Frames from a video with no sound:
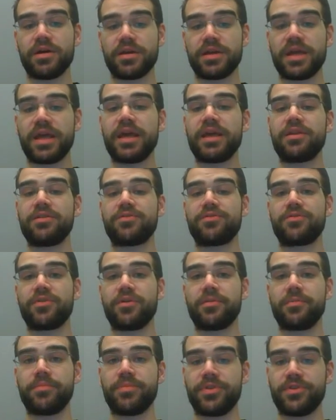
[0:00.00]
gained
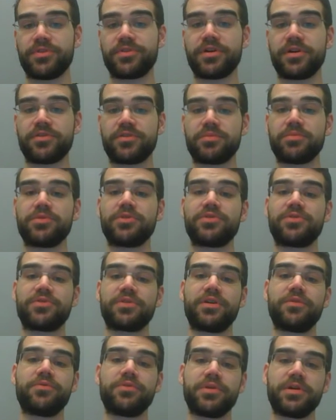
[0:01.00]
from this customer
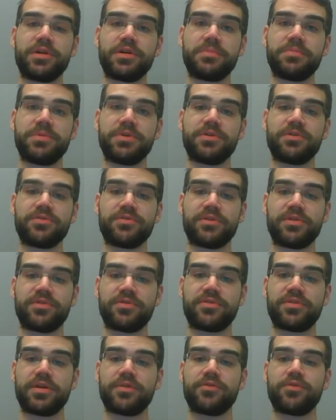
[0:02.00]
discovery, it appears that
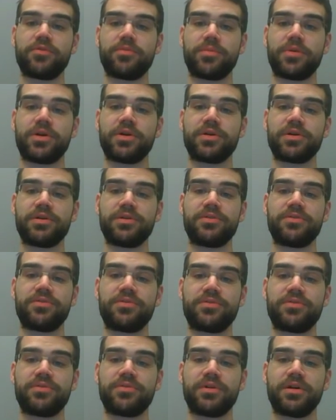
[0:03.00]
several
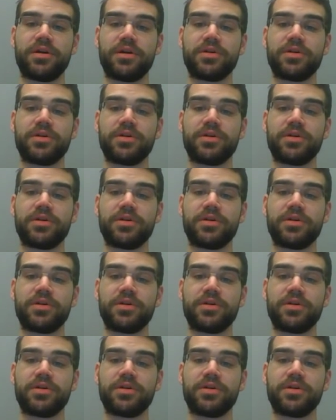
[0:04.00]
markets